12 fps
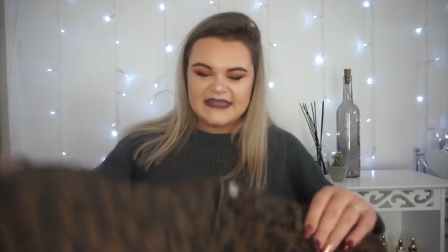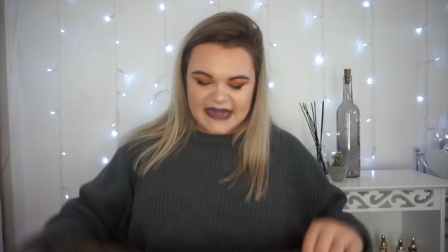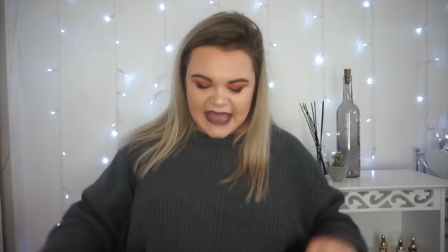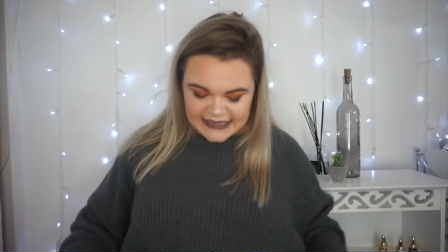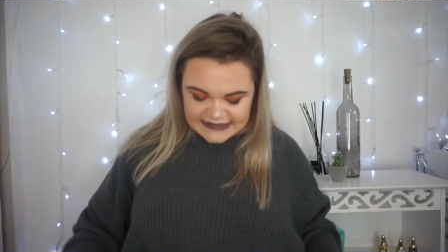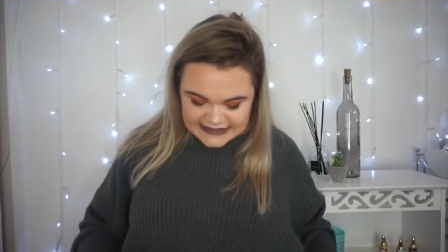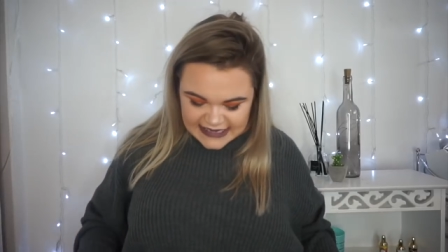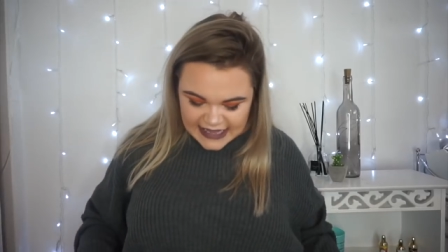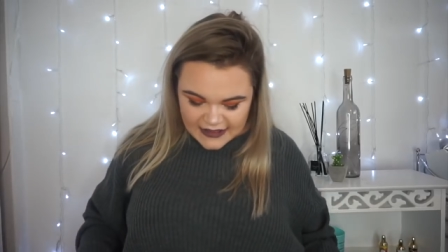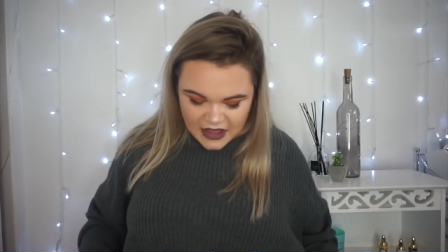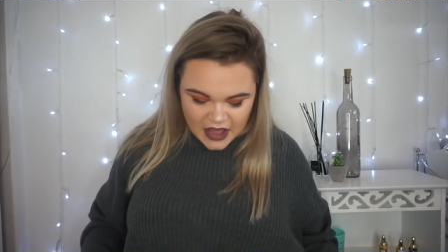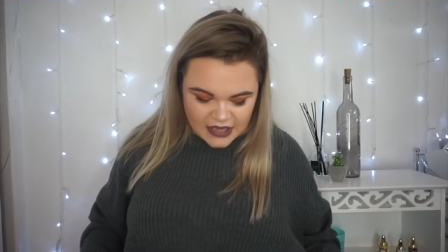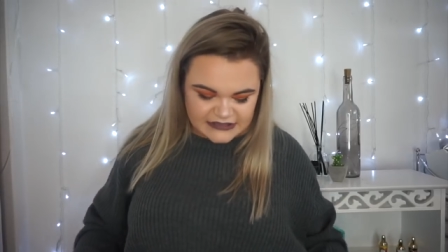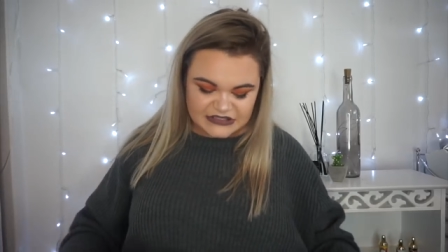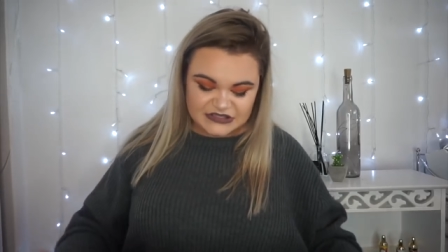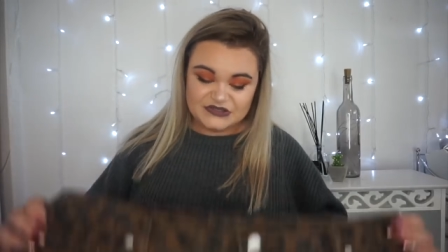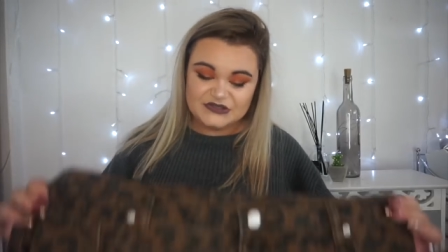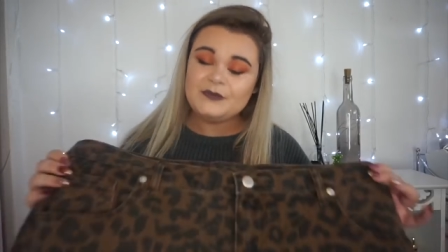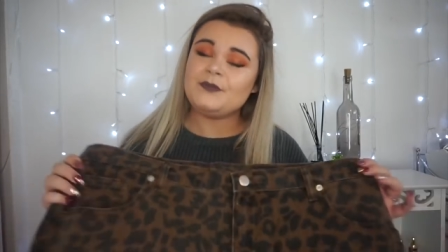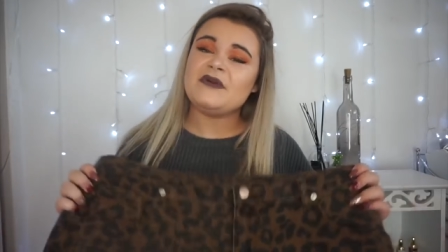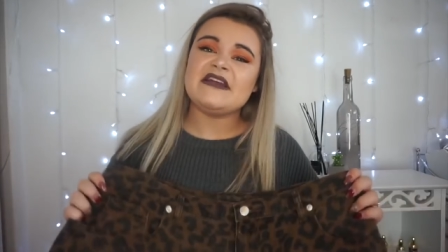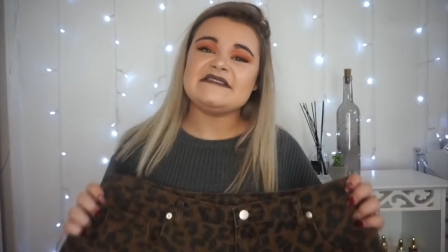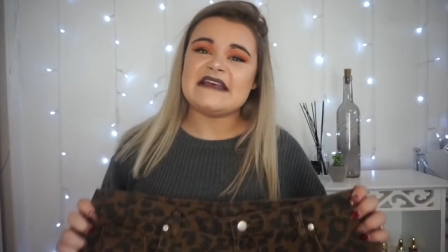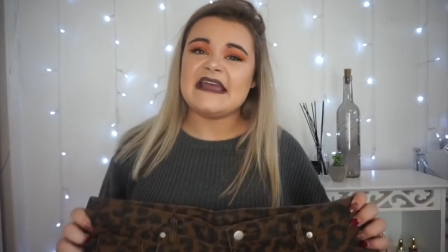The next thing I got, super
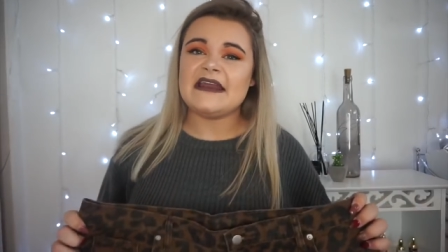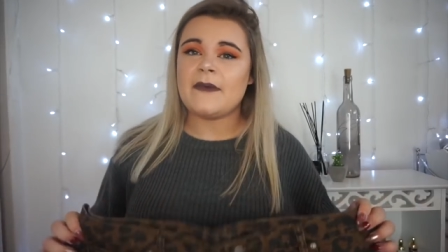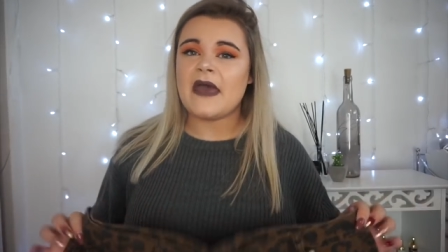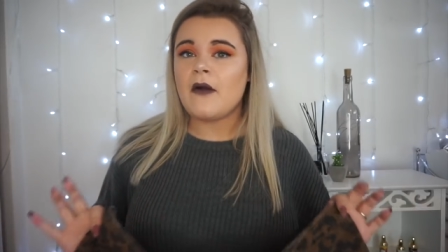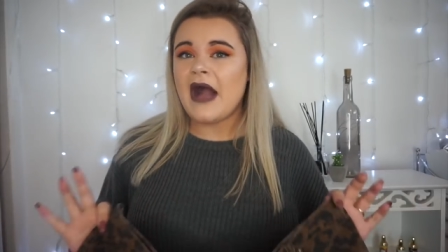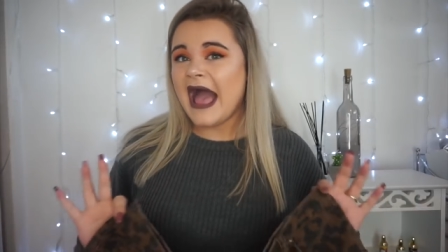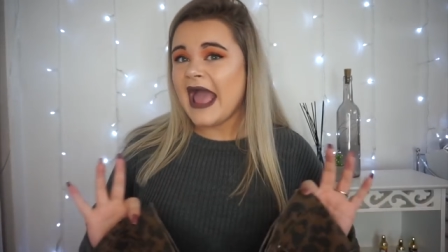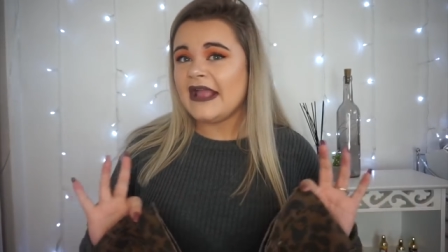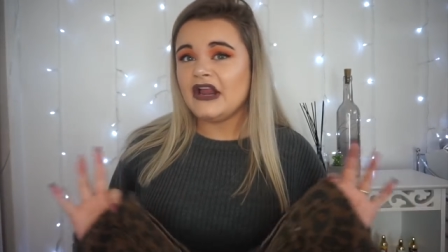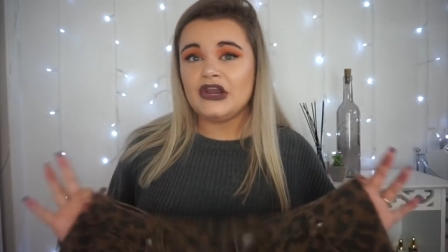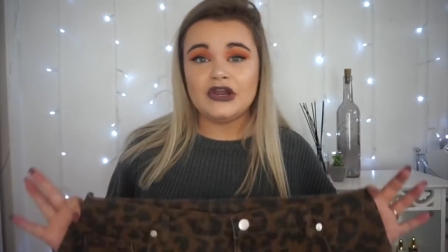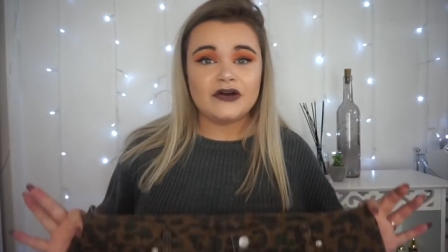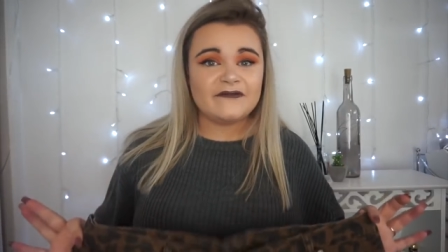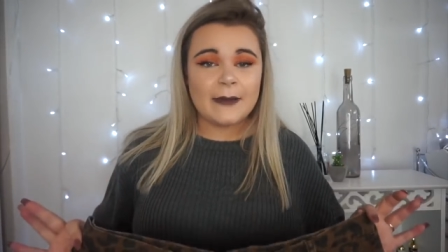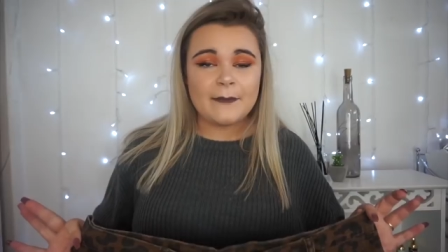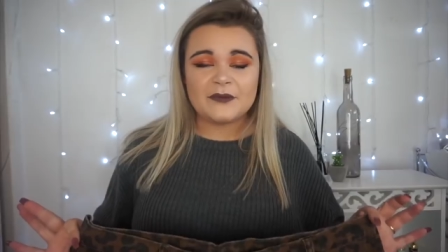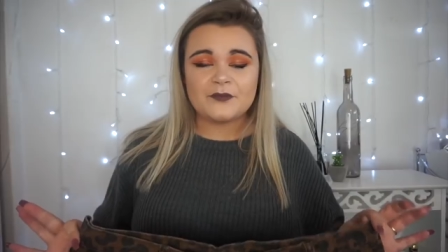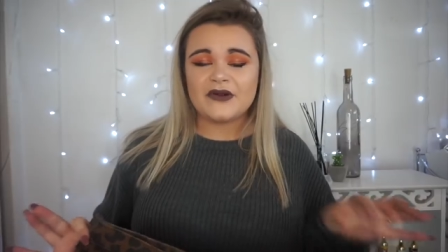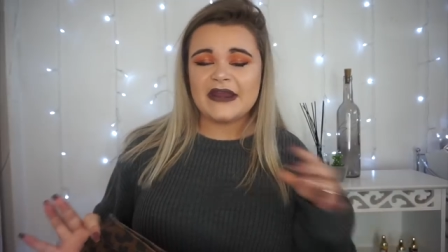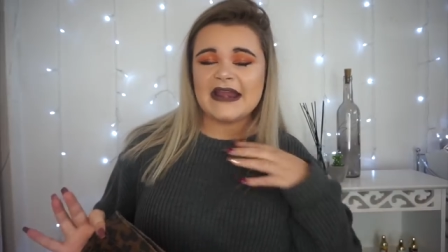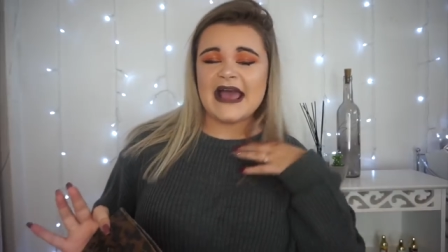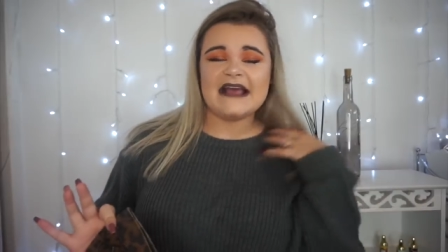excited about. I love leopard print.